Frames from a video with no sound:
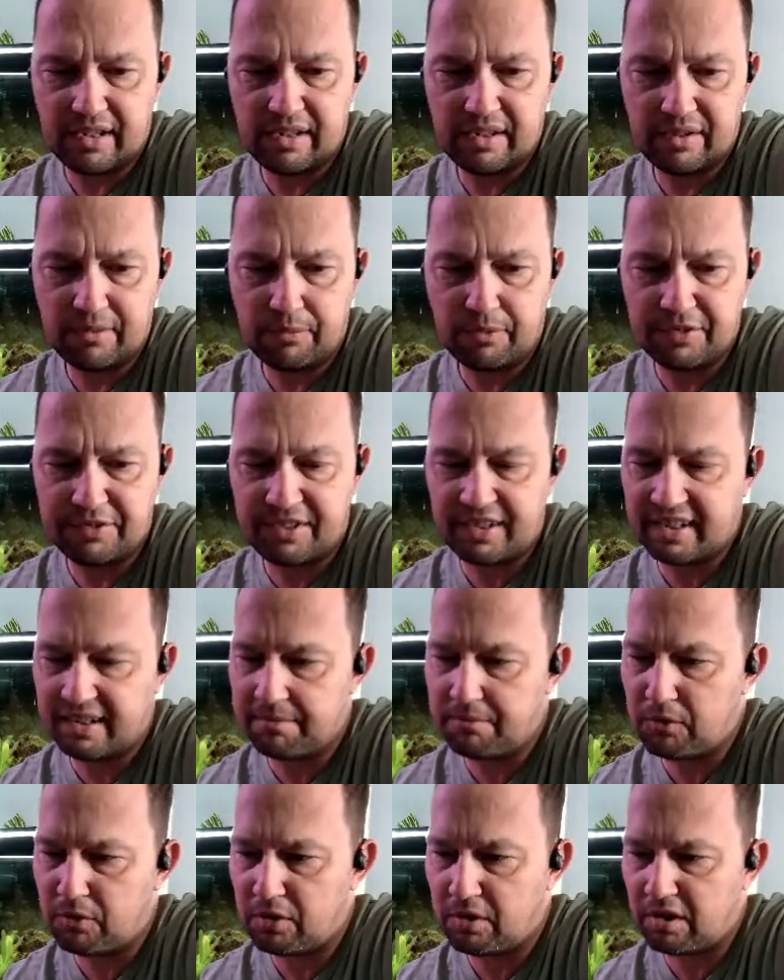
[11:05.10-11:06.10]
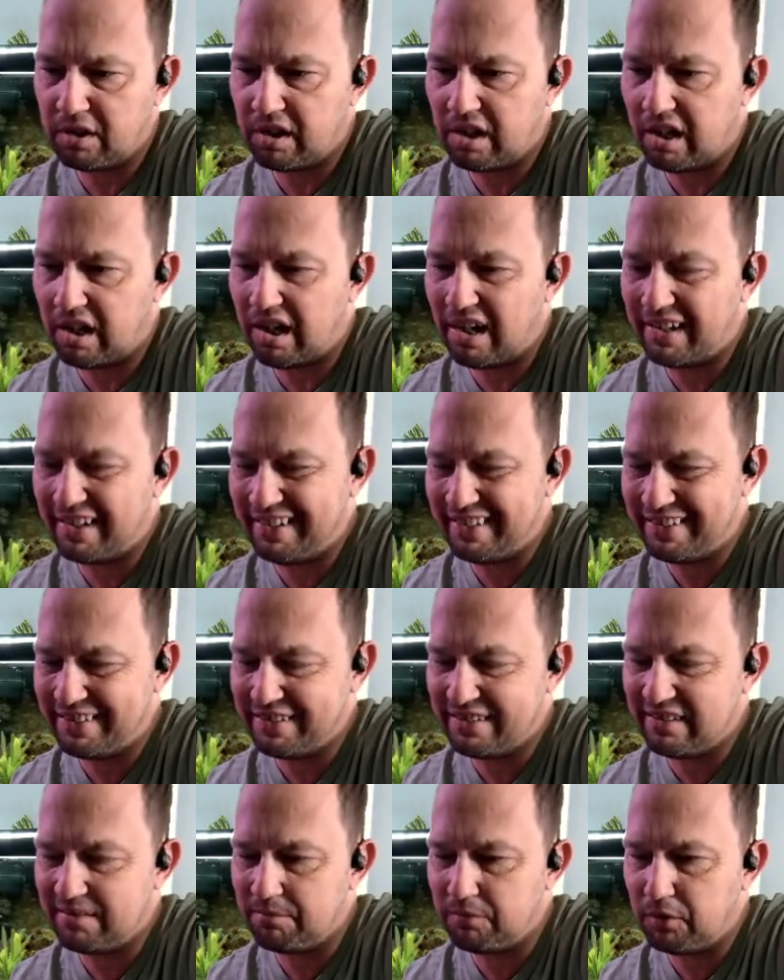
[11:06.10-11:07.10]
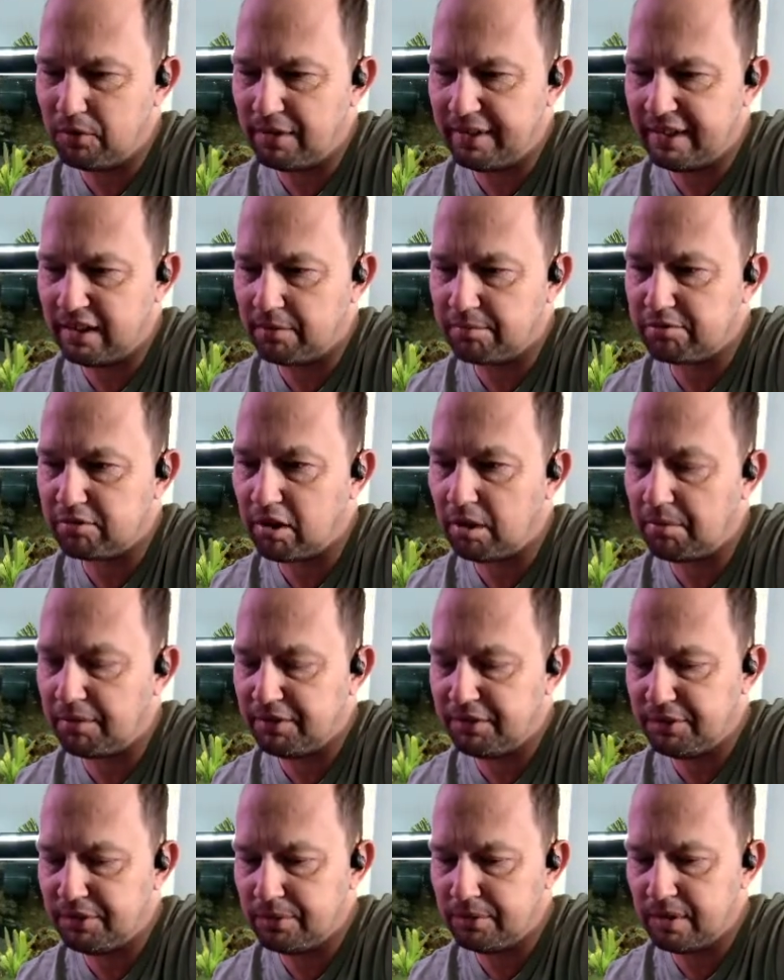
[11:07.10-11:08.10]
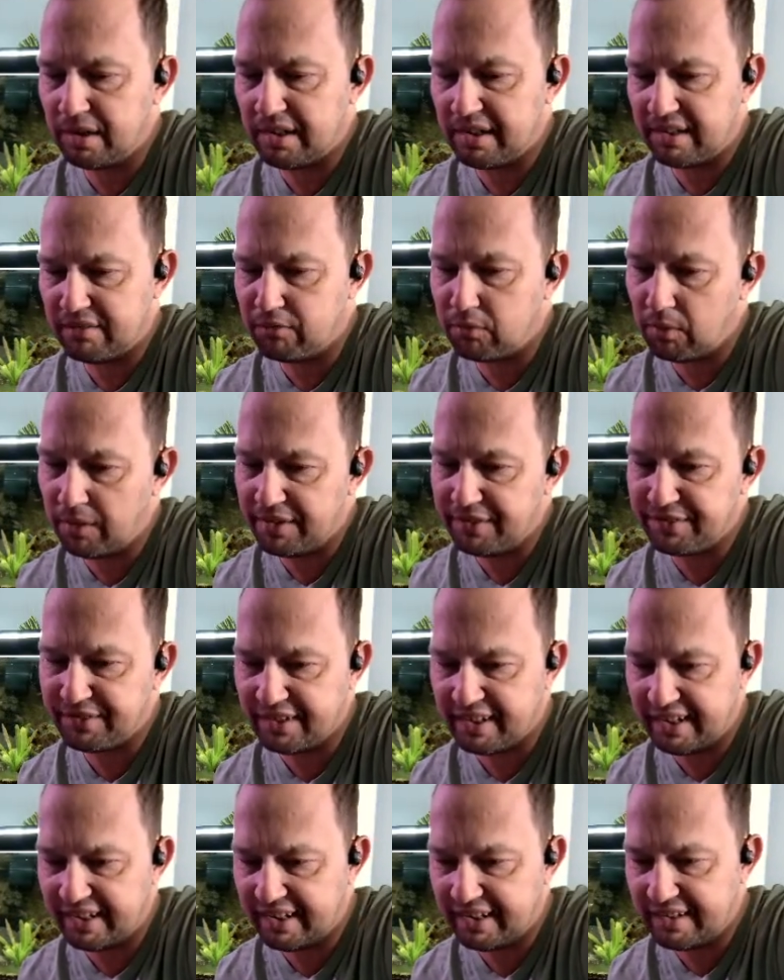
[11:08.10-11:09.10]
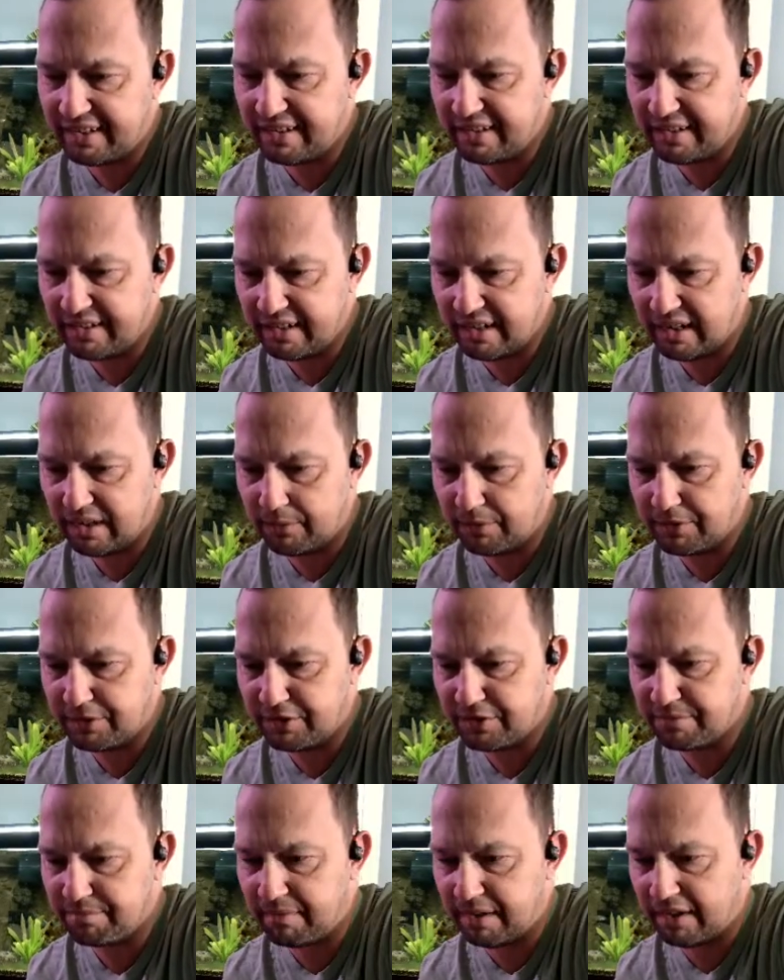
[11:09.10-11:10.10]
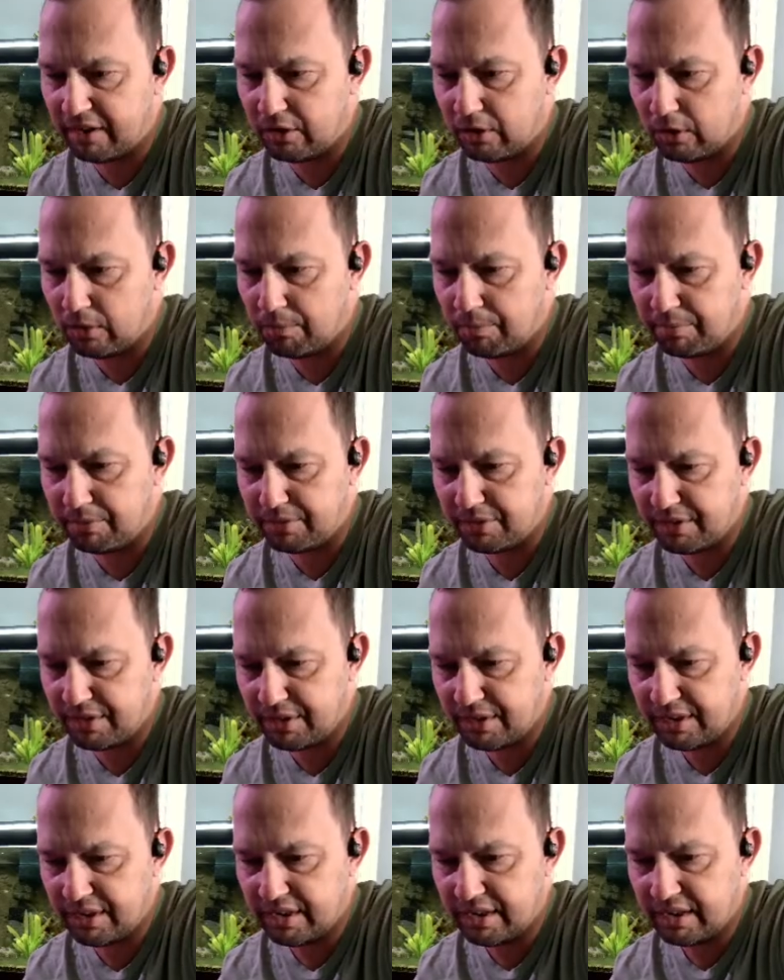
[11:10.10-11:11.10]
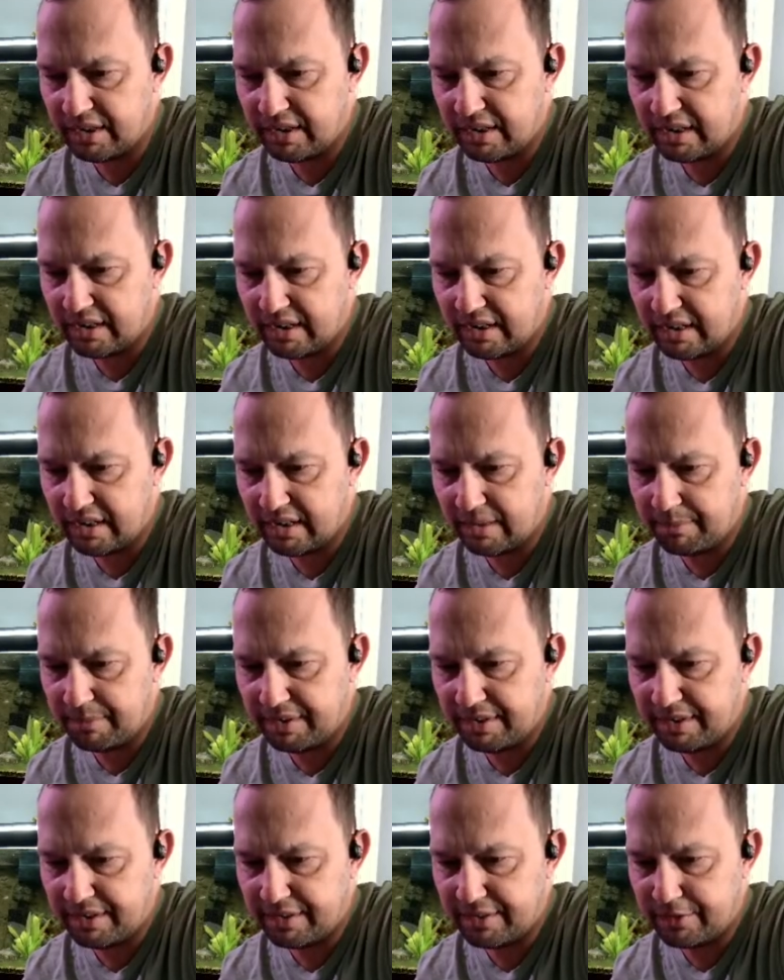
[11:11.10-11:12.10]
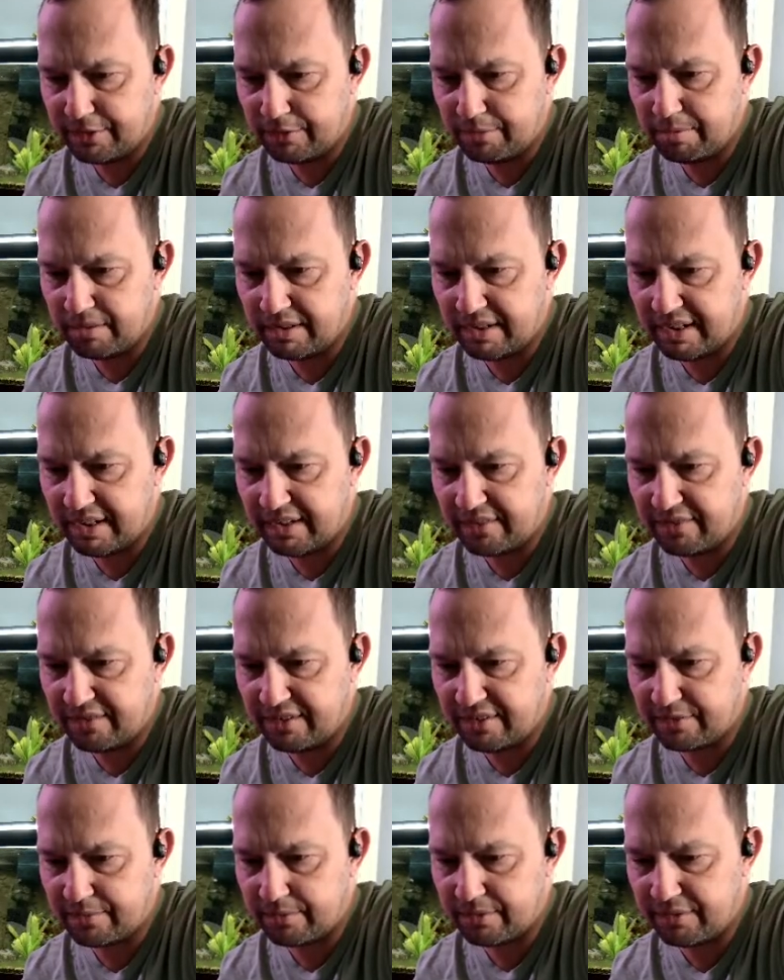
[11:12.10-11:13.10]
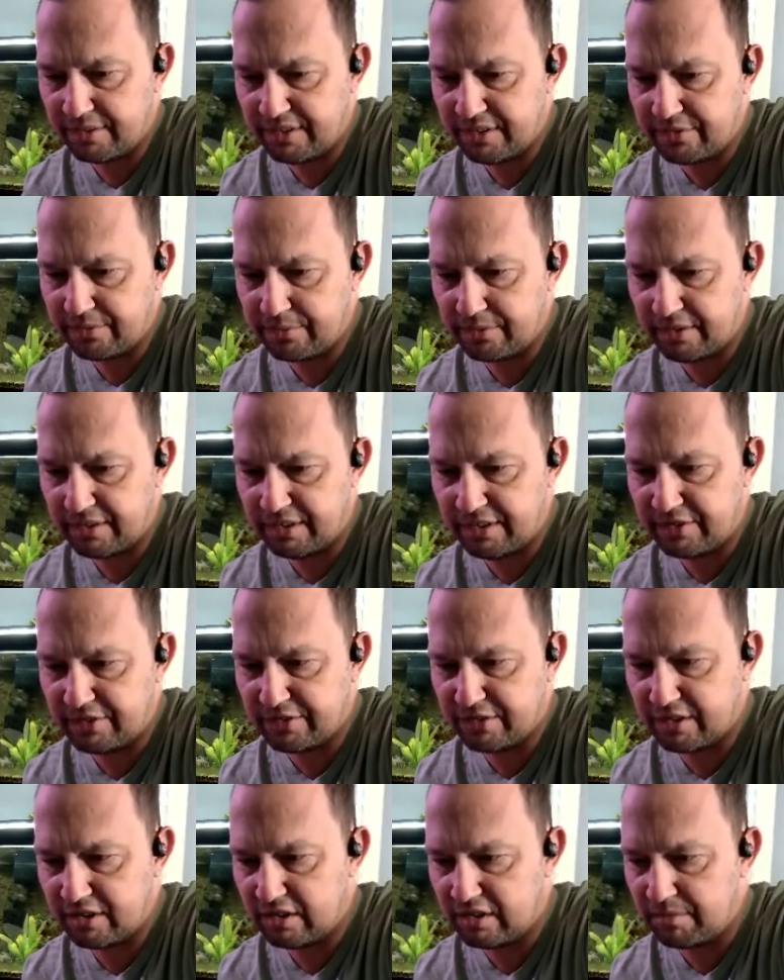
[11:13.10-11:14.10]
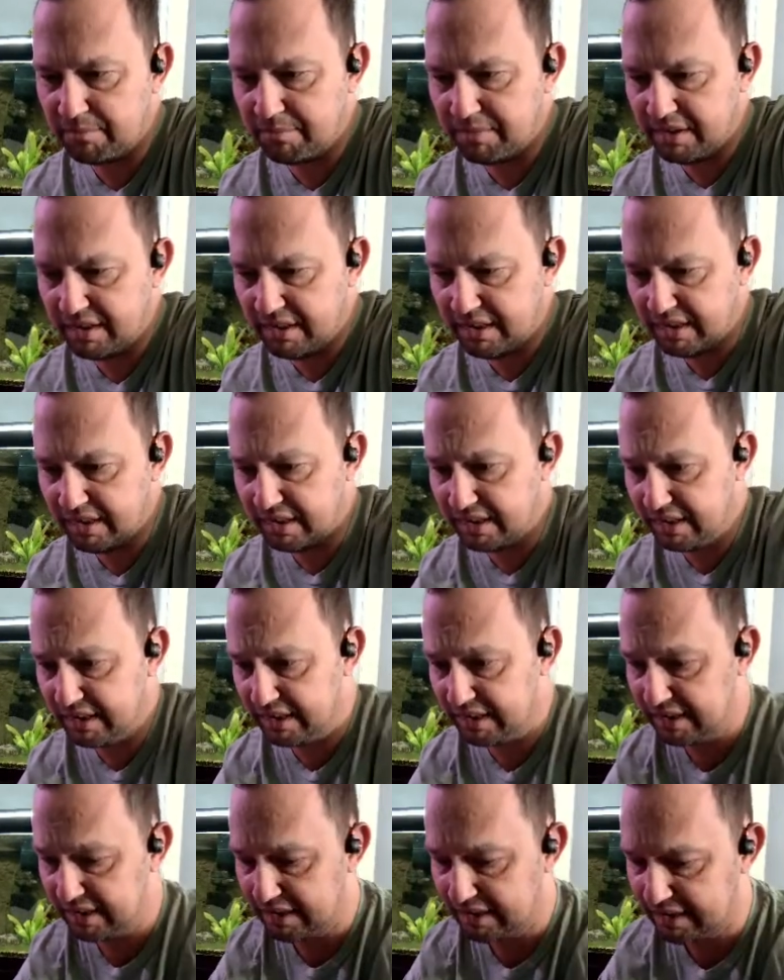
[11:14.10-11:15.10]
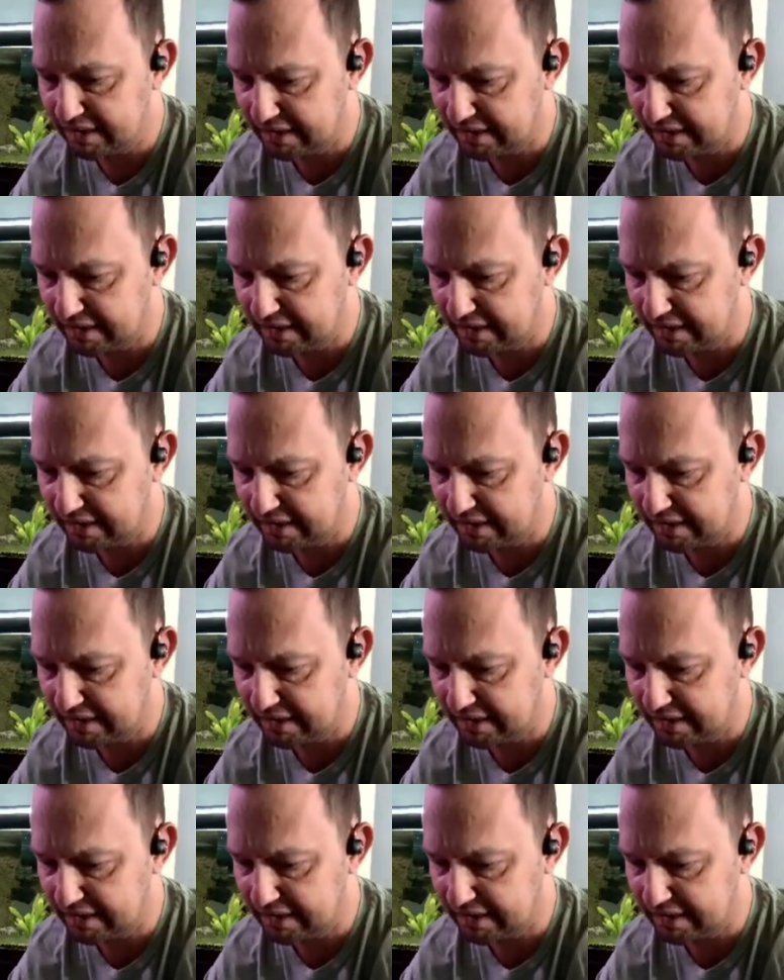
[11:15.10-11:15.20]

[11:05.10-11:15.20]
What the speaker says: Once I get more audience in the morning, I'll probably do giveaways again, which is my hope. Let me duplicate this one. This one is going to be,